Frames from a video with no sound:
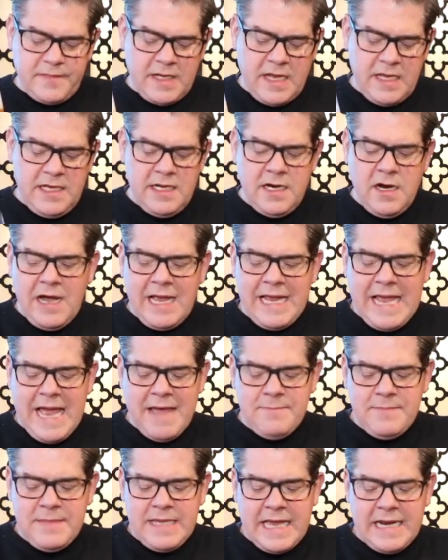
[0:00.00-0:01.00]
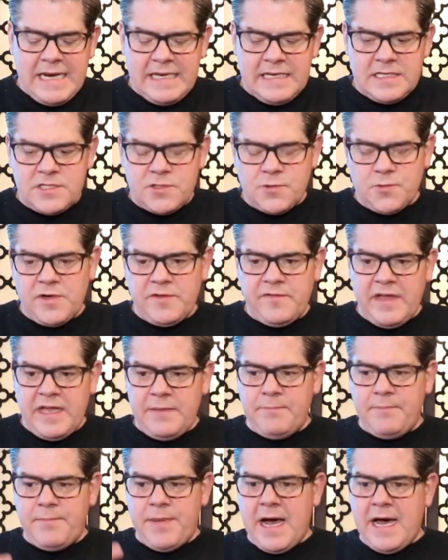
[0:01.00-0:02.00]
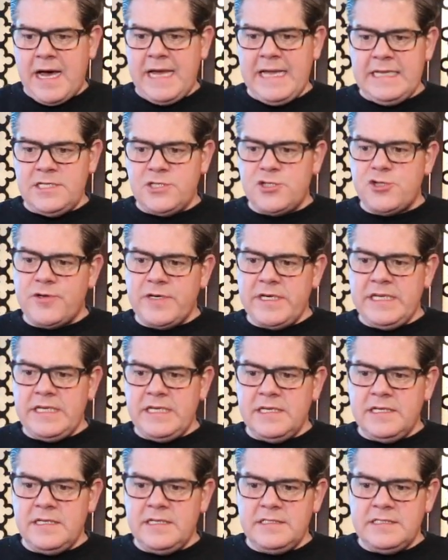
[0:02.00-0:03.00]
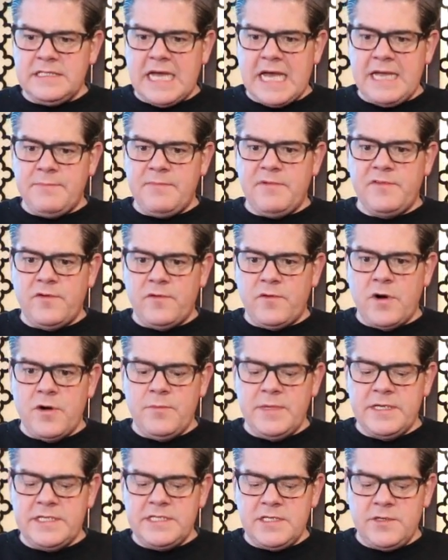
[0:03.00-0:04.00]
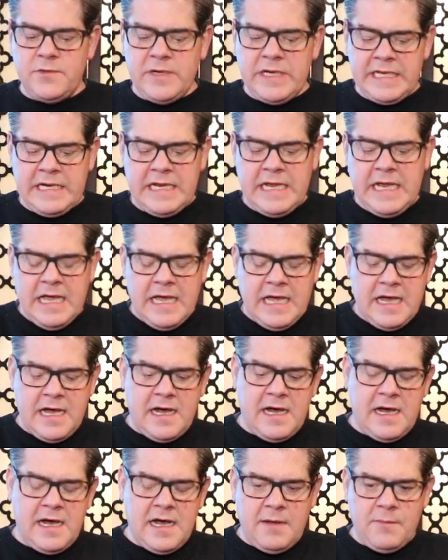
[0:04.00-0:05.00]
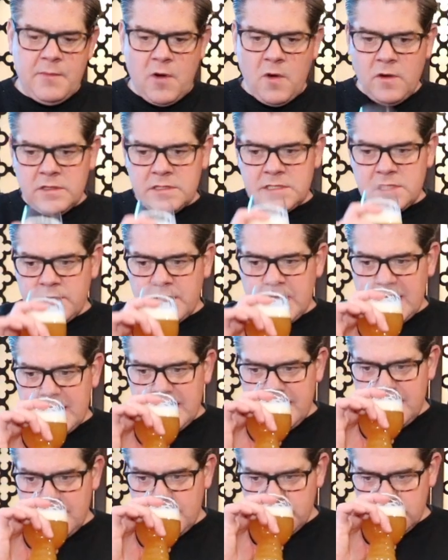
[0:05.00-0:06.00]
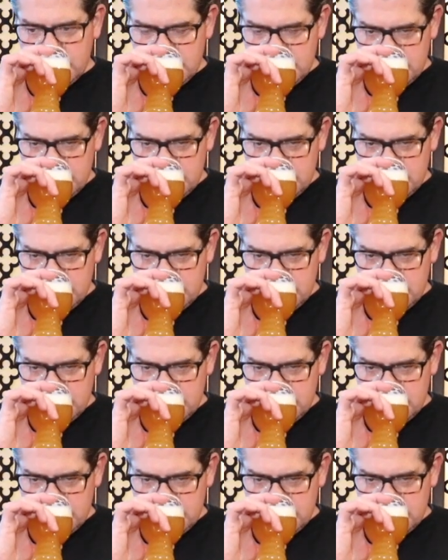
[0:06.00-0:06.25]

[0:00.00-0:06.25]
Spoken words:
You know, I am getting sort of a pine tree type of aroma to it. I'm also getting,